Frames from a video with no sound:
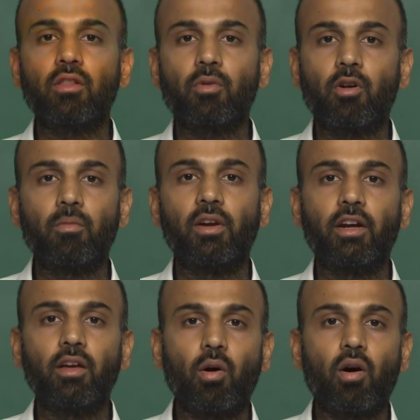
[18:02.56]
to the
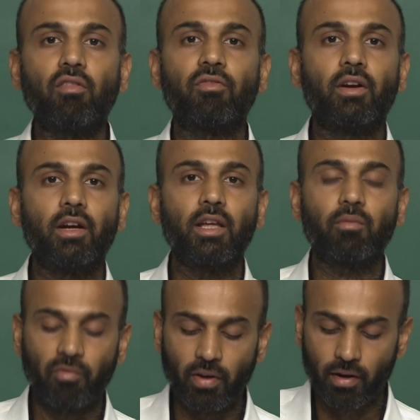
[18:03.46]
probability of
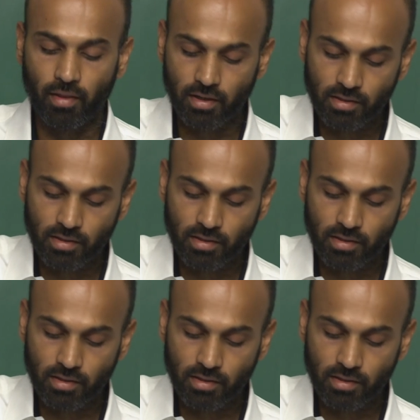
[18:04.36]
deep fade that